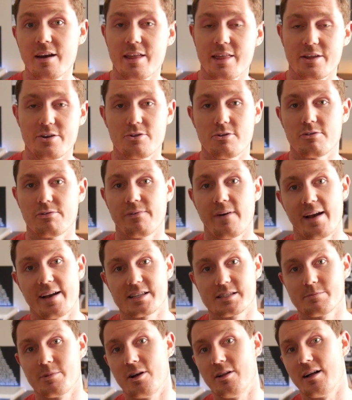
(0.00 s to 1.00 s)
they do a
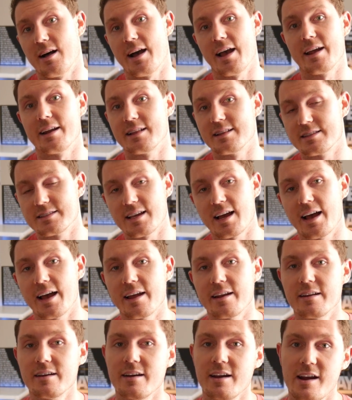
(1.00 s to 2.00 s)
fastball high and
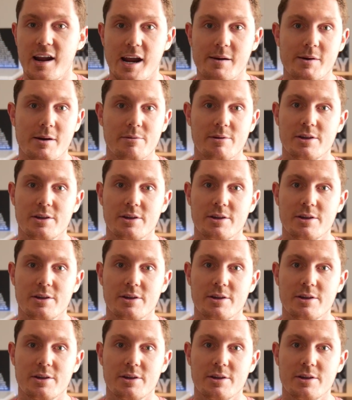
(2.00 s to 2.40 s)
inside, and maybe